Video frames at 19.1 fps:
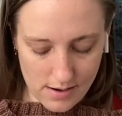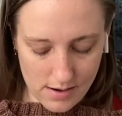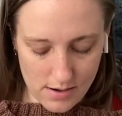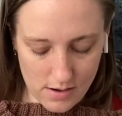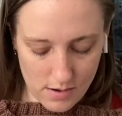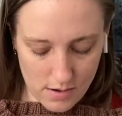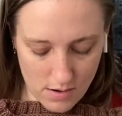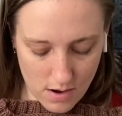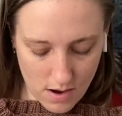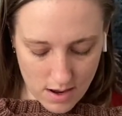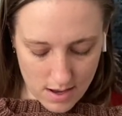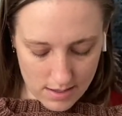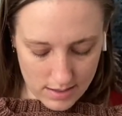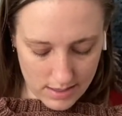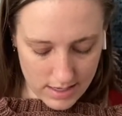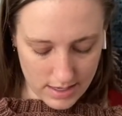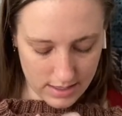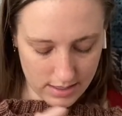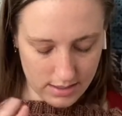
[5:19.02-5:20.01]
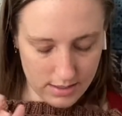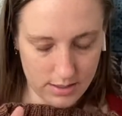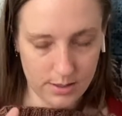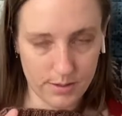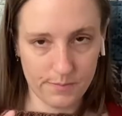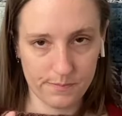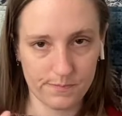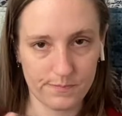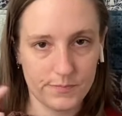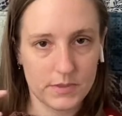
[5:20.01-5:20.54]
not like
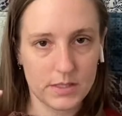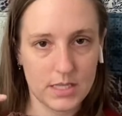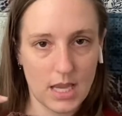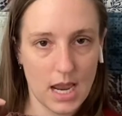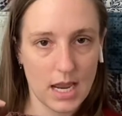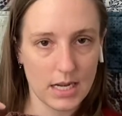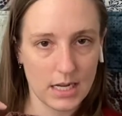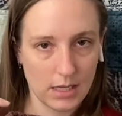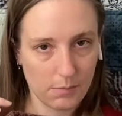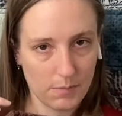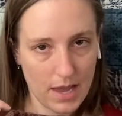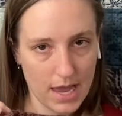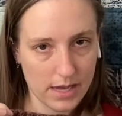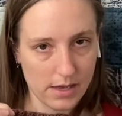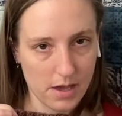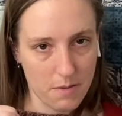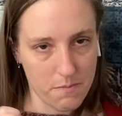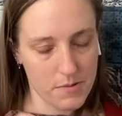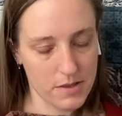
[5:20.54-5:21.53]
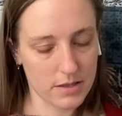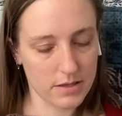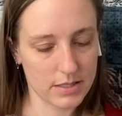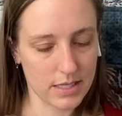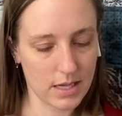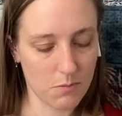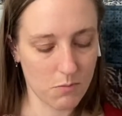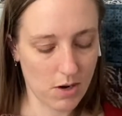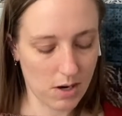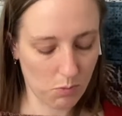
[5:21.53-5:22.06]
tightening back up in the
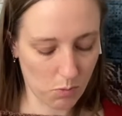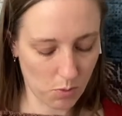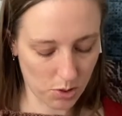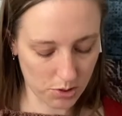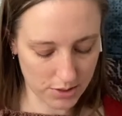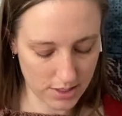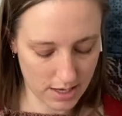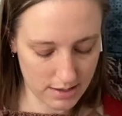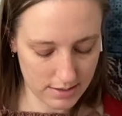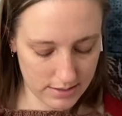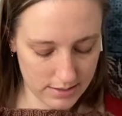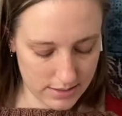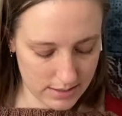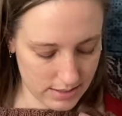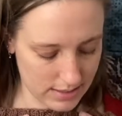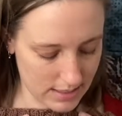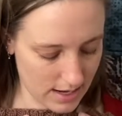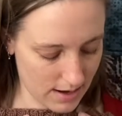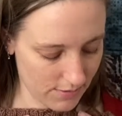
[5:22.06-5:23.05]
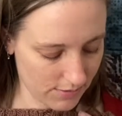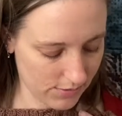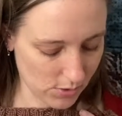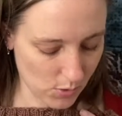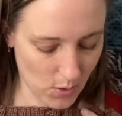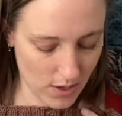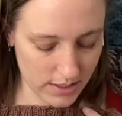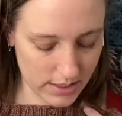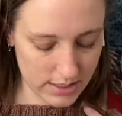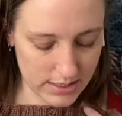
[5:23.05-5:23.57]
same way wool does, doesn't have
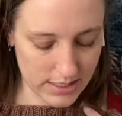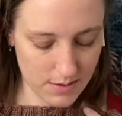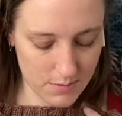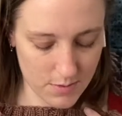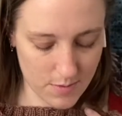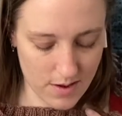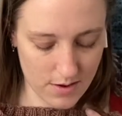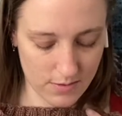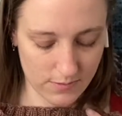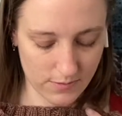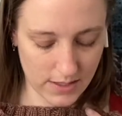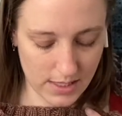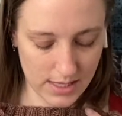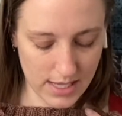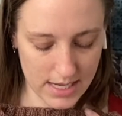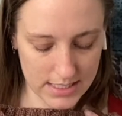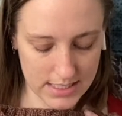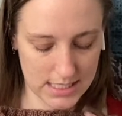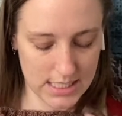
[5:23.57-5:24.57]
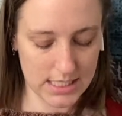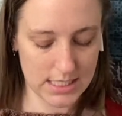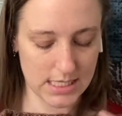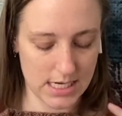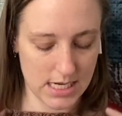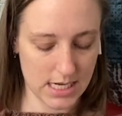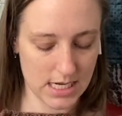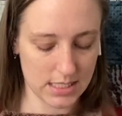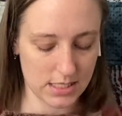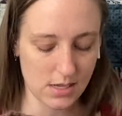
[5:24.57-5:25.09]
quite the same amount of
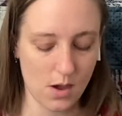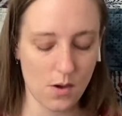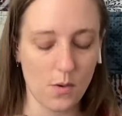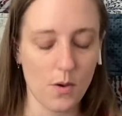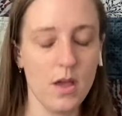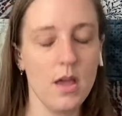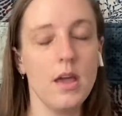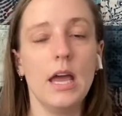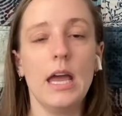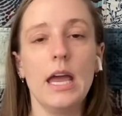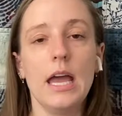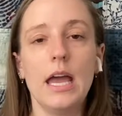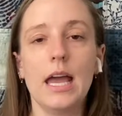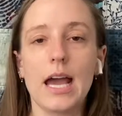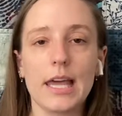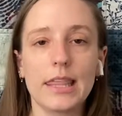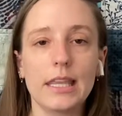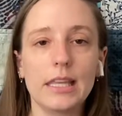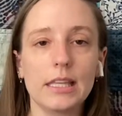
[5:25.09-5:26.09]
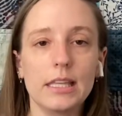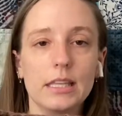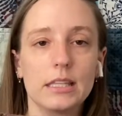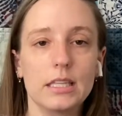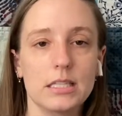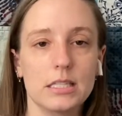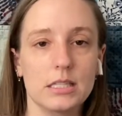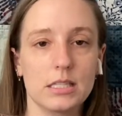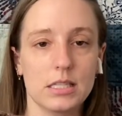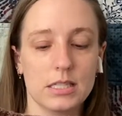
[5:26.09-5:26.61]
elasticity. So I think that
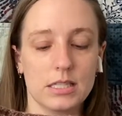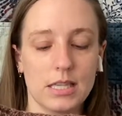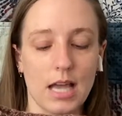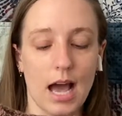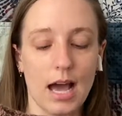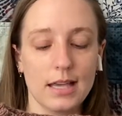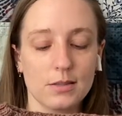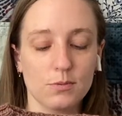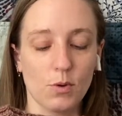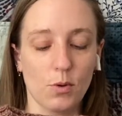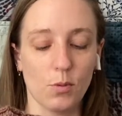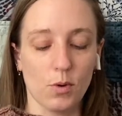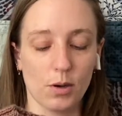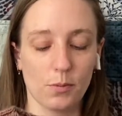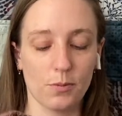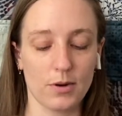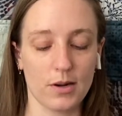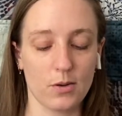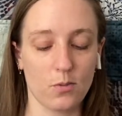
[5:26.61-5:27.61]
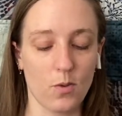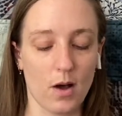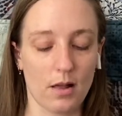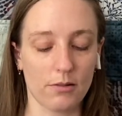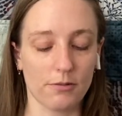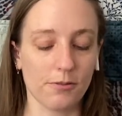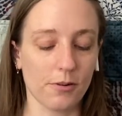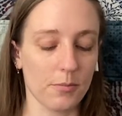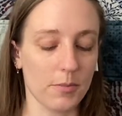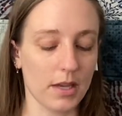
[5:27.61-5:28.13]
this size will work pretty well
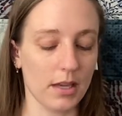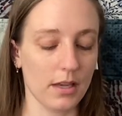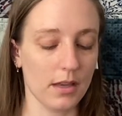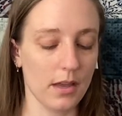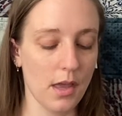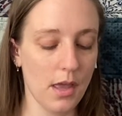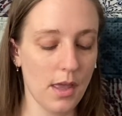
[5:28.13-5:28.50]
for me.